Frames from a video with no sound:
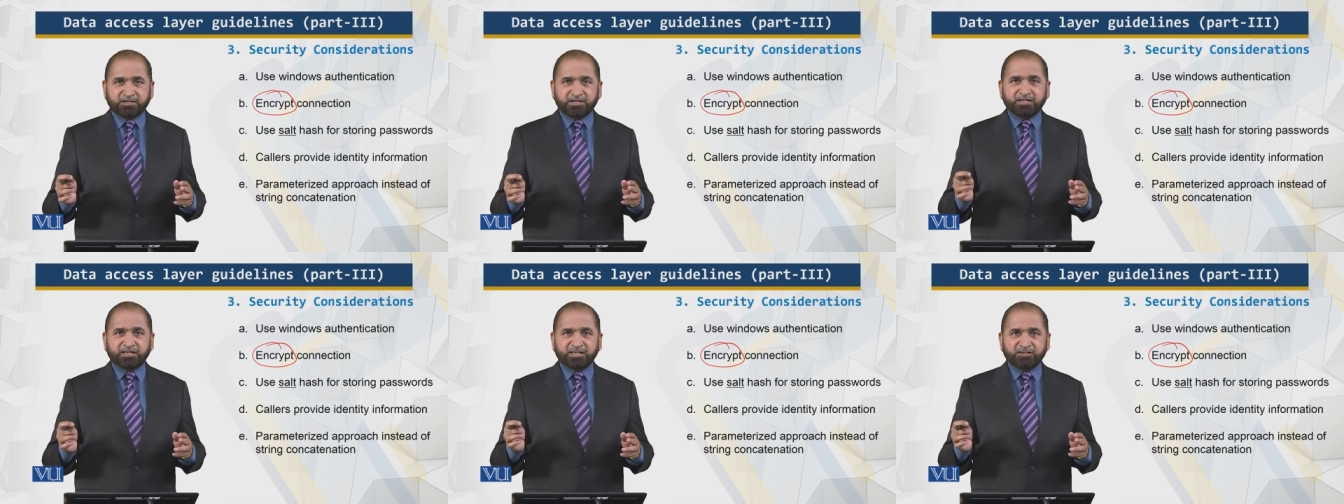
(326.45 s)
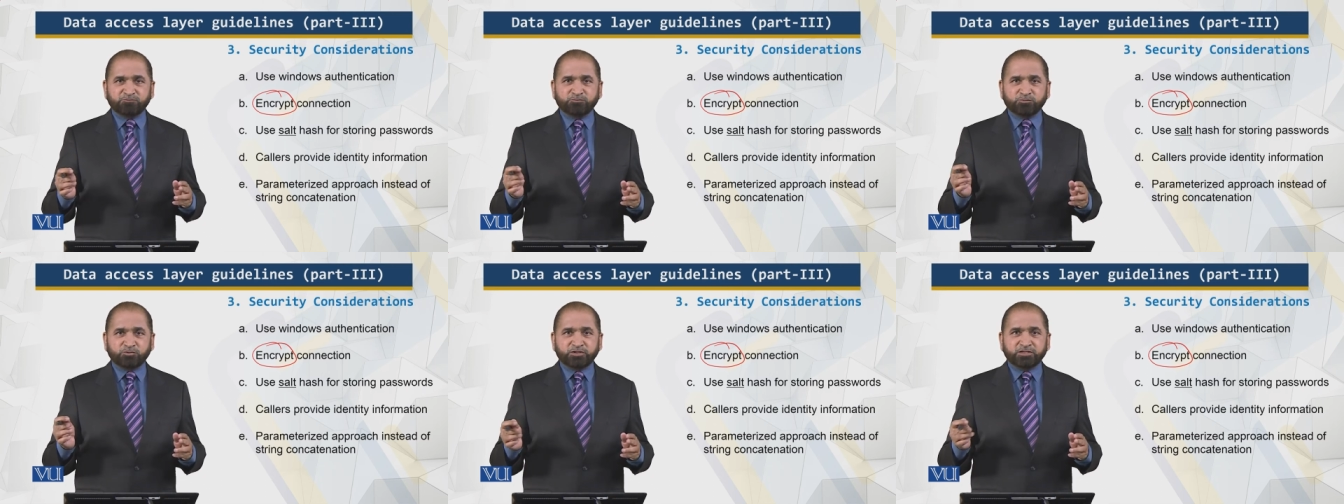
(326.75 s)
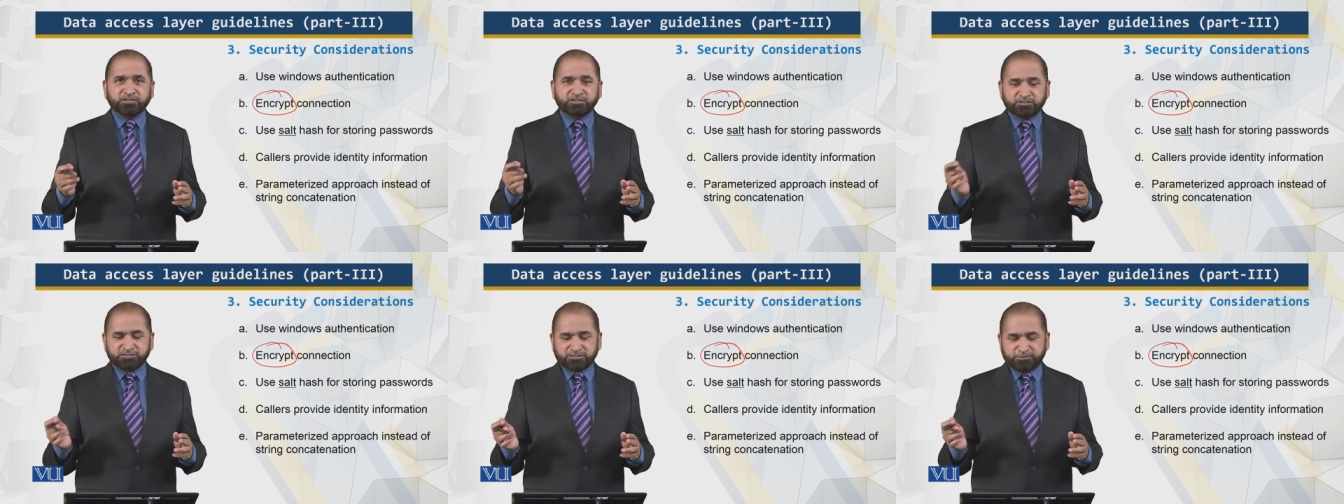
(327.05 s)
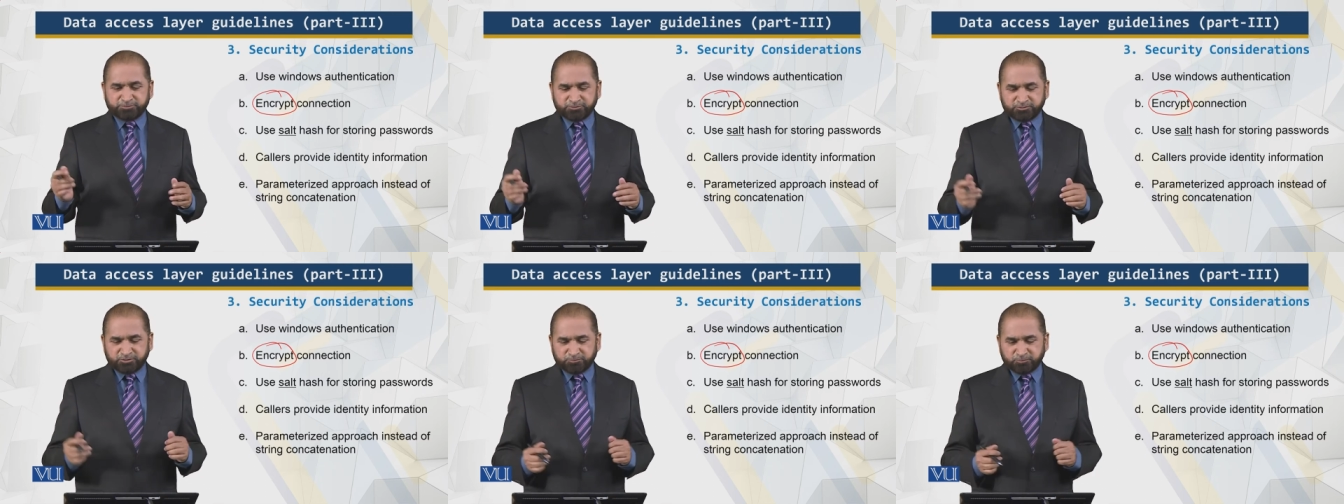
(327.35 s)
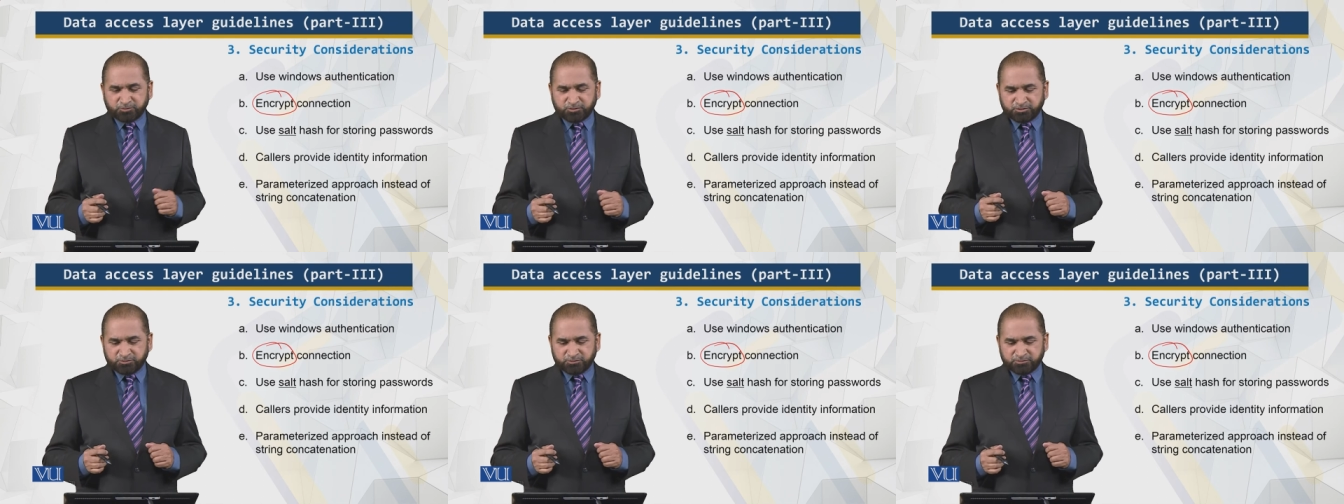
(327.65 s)
I'll have more in the subsequent
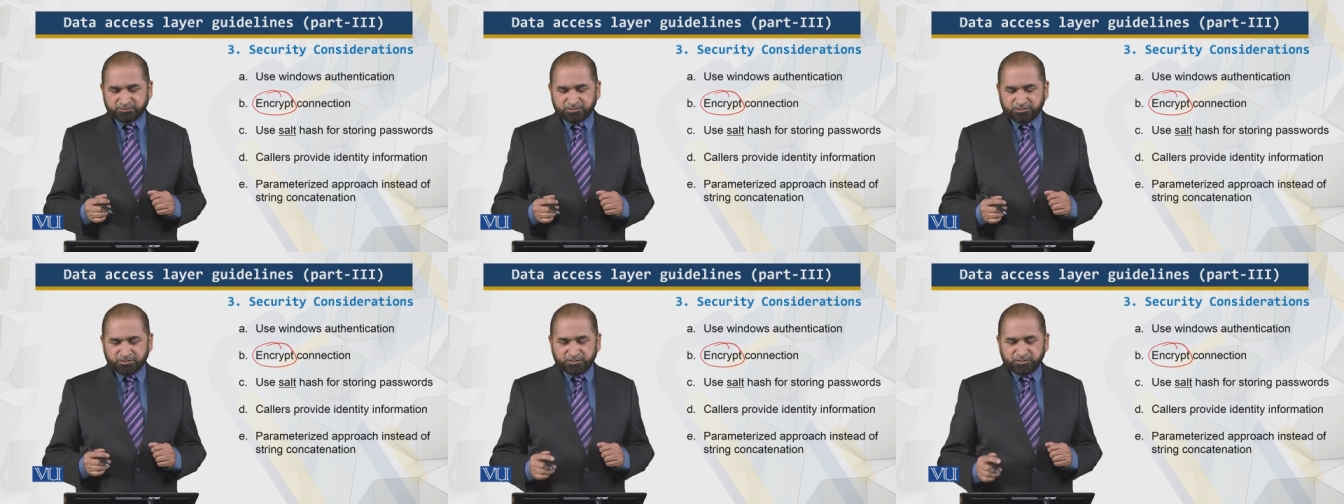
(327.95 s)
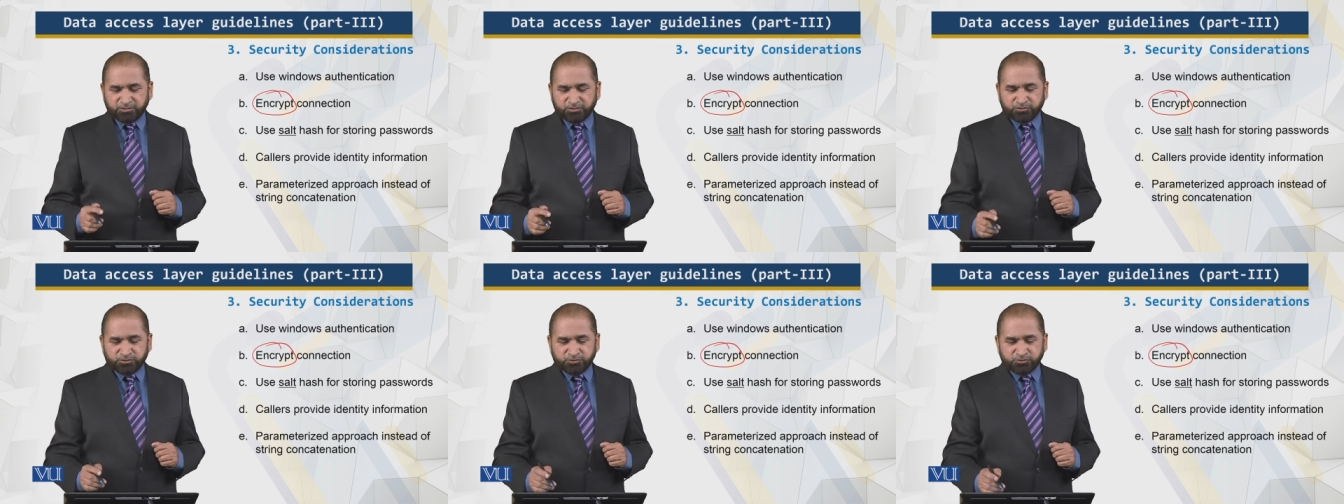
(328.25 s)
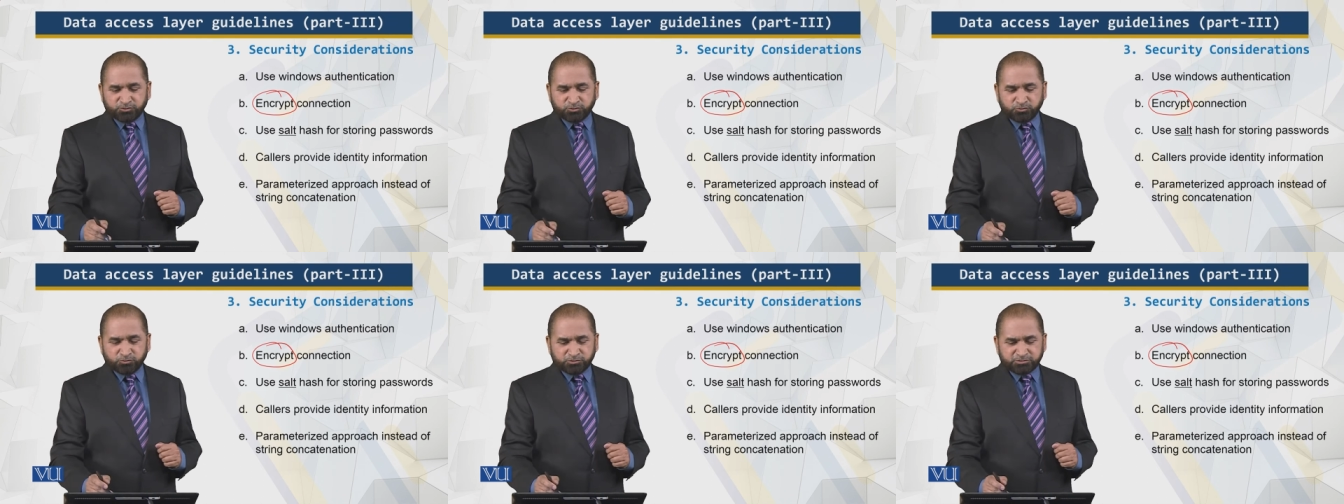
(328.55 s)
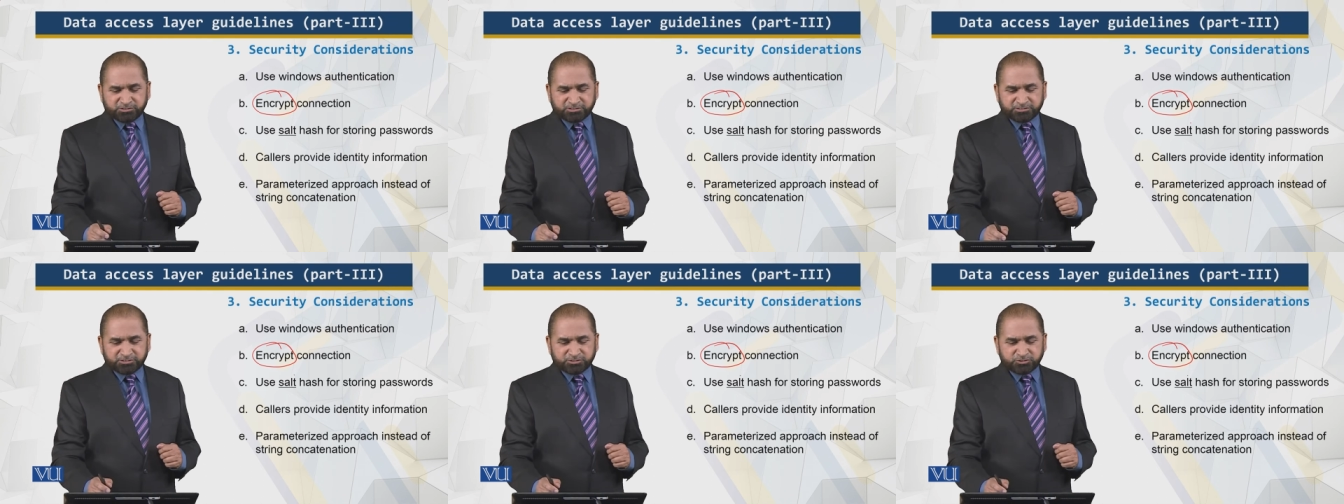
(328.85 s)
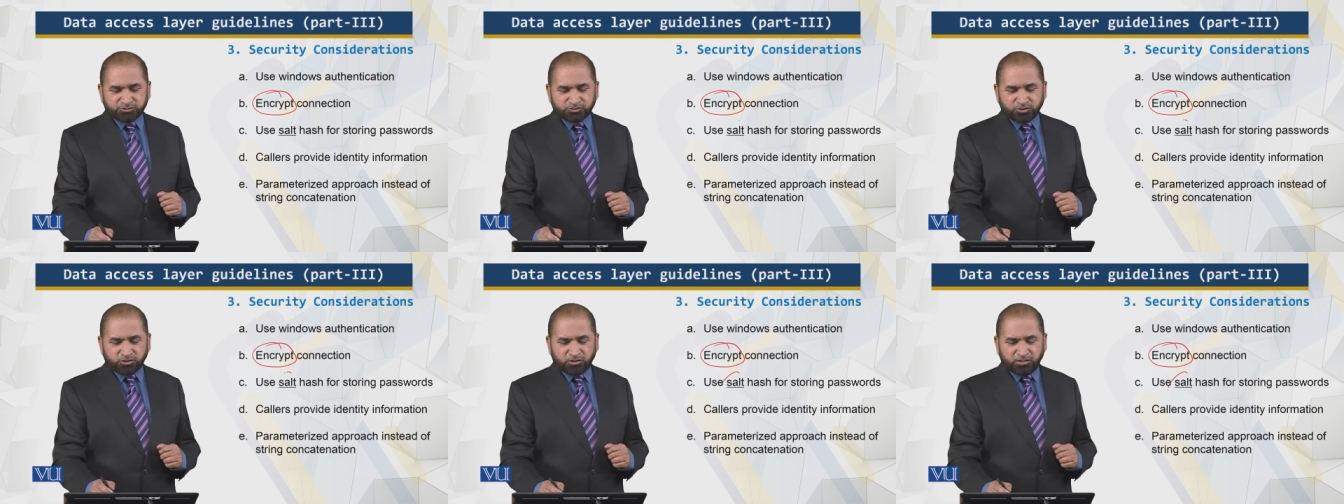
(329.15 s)
modules. Use
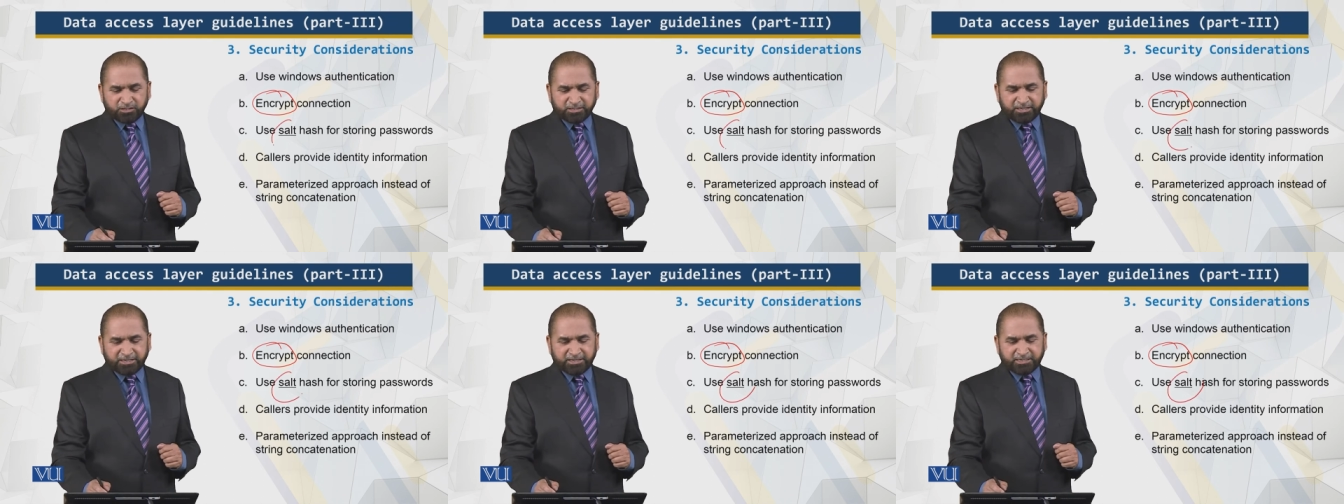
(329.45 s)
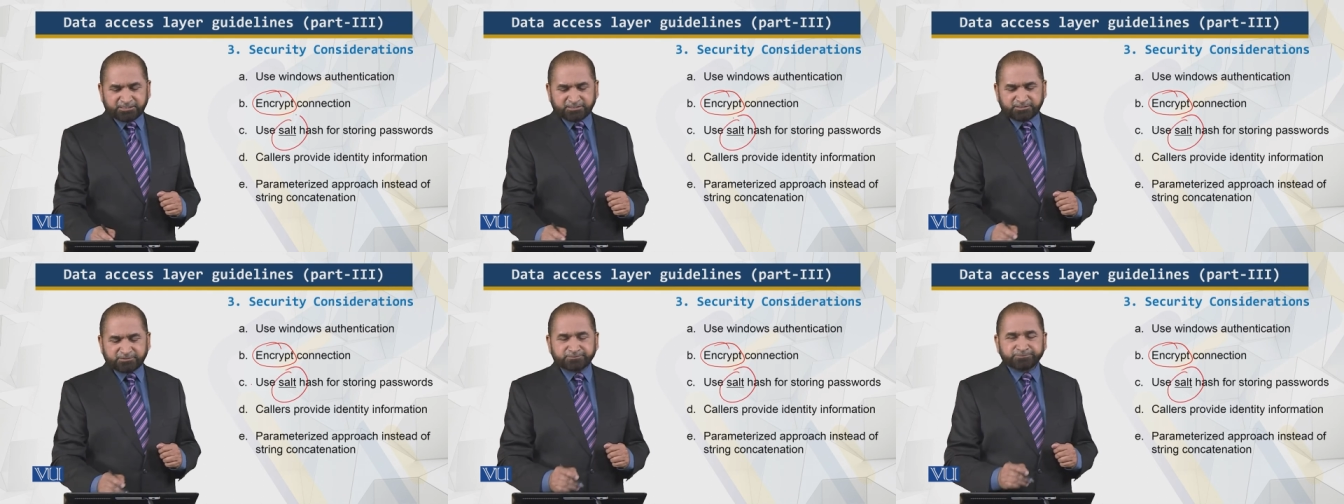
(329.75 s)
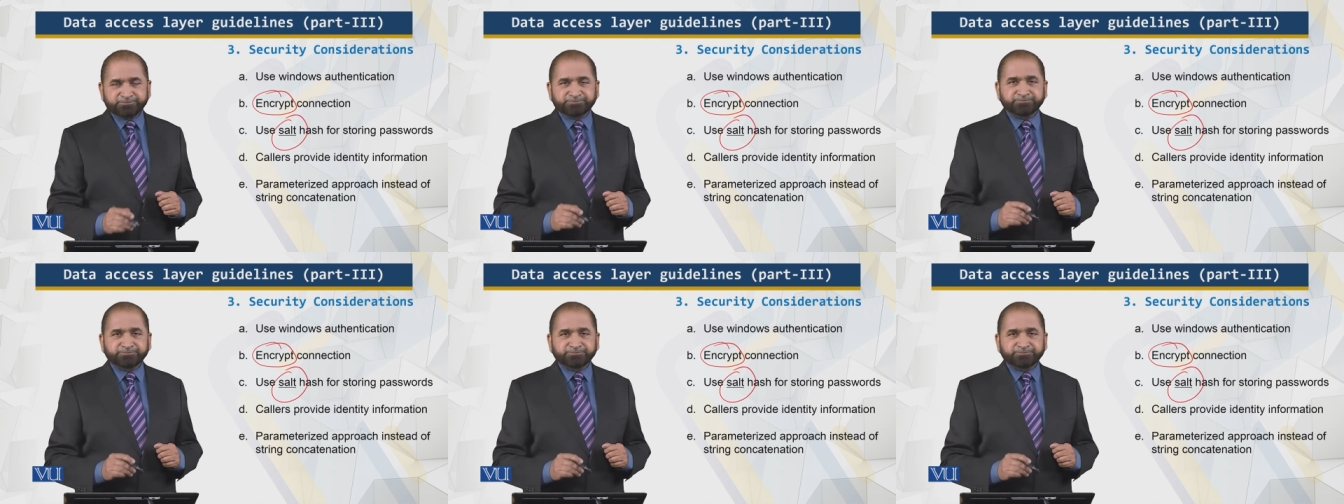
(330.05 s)
salt hash.